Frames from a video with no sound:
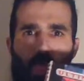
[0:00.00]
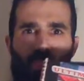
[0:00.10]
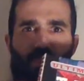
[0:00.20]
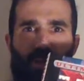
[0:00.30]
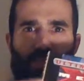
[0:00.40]

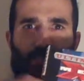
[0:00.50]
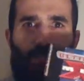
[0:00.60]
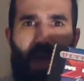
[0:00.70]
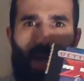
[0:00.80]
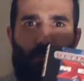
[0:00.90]
This
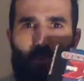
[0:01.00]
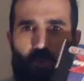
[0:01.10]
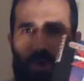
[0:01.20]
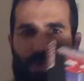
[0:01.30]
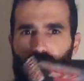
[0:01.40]
bad
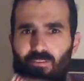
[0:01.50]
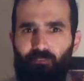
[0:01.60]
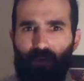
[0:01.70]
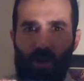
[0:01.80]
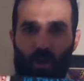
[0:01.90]
boy can
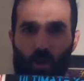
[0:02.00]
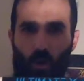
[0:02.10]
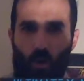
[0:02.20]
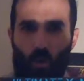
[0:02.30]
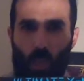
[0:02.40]
fit a
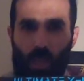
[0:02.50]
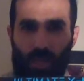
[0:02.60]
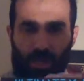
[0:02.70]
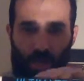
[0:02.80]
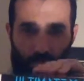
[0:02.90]
whole lot
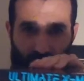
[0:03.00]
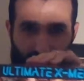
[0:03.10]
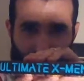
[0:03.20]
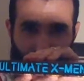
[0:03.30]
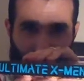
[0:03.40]
of comics in it.